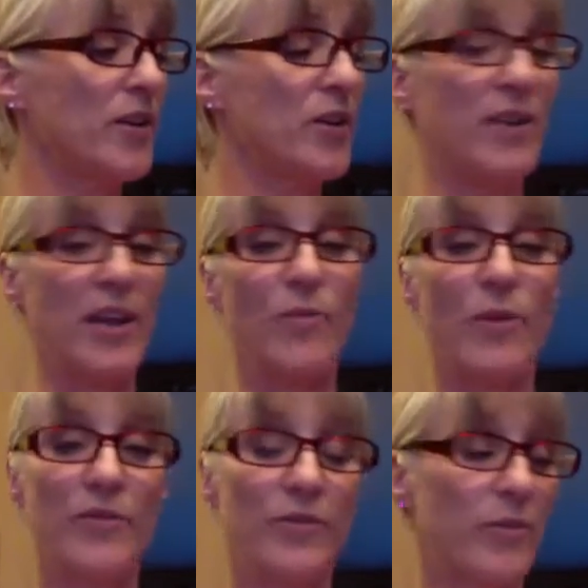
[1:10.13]
You take
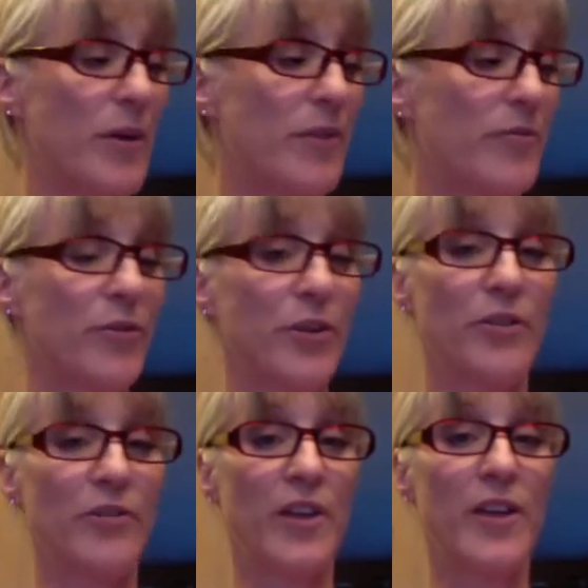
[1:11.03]
one full pump for your
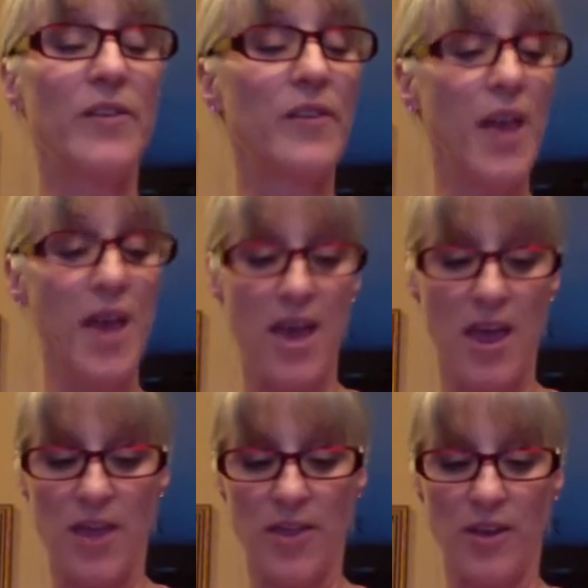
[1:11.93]
face,
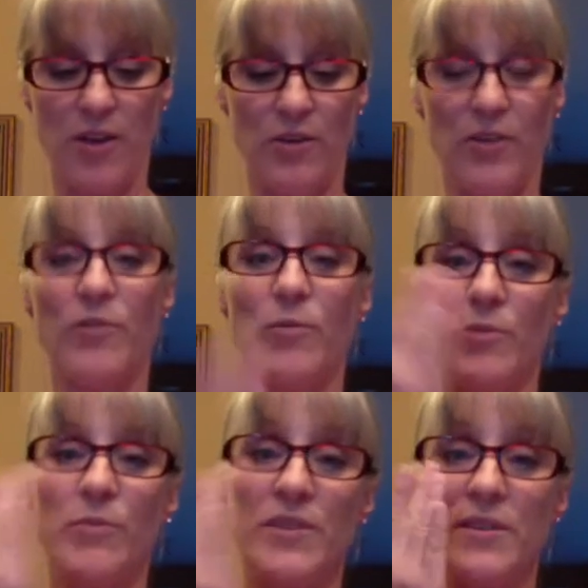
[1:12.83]
and then you just would
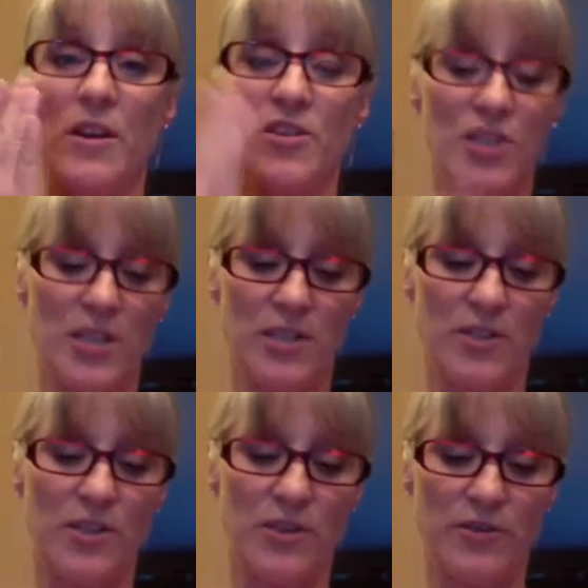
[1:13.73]
massage it
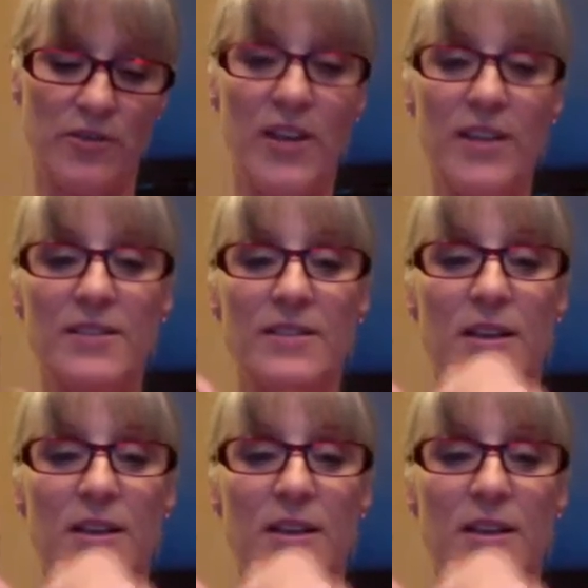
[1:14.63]
into your face.